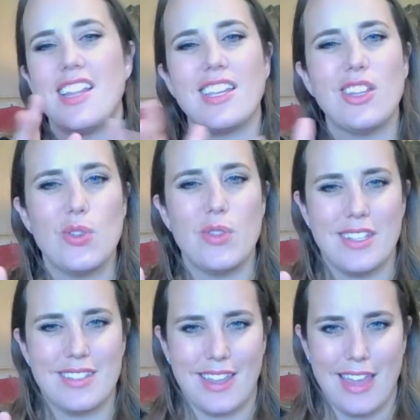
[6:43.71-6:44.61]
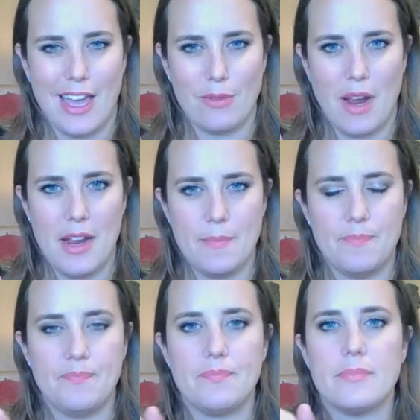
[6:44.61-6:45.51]
Like they'll do things like that, right?
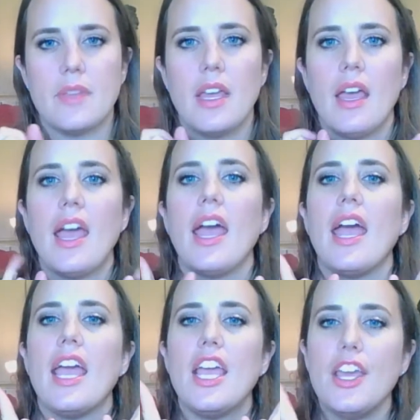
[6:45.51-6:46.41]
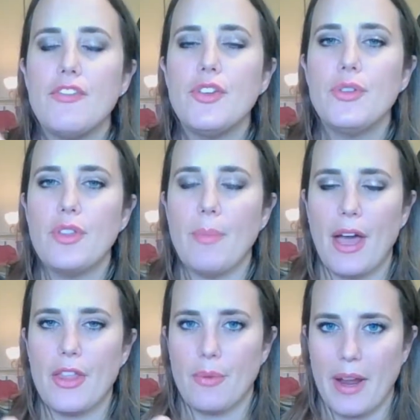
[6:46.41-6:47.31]
If you do the
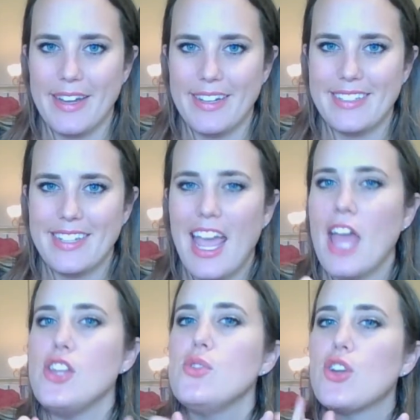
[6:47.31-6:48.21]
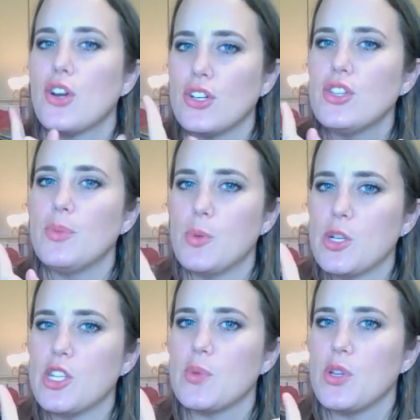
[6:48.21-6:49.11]
math right and you turn in the
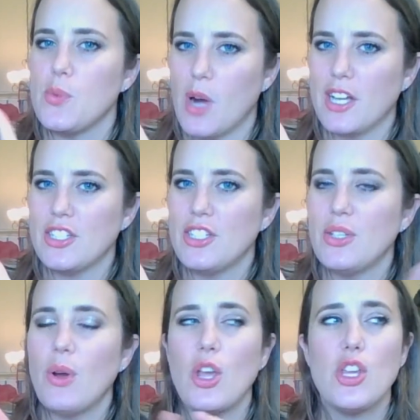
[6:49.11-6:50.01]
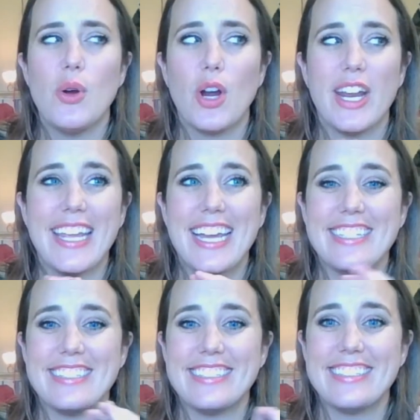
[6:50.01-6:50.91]
points when you want to, you are going to get
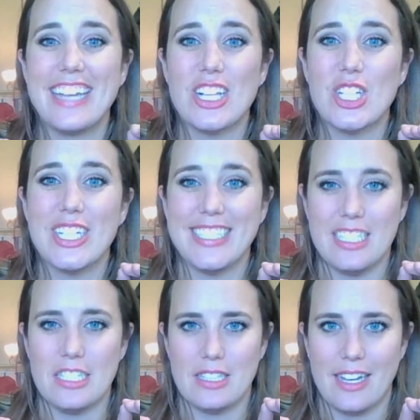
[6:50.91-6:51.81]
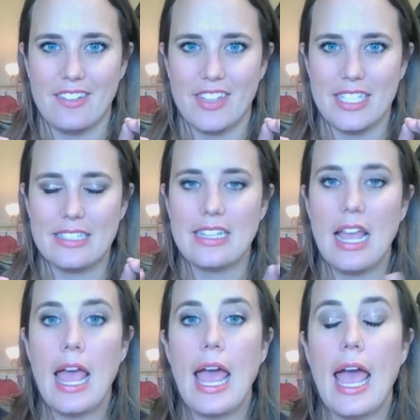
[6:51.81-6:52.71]
a stellar deal out of this.
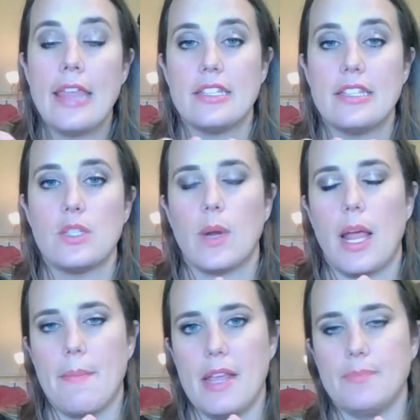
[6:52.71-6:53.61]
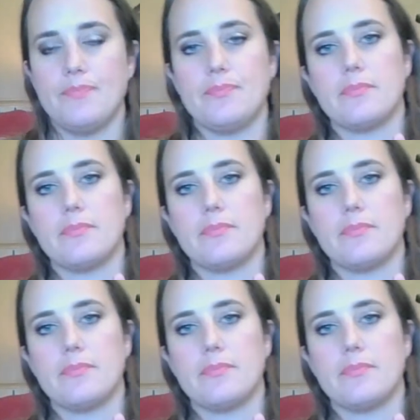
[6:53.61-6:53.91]
And this is what I mean.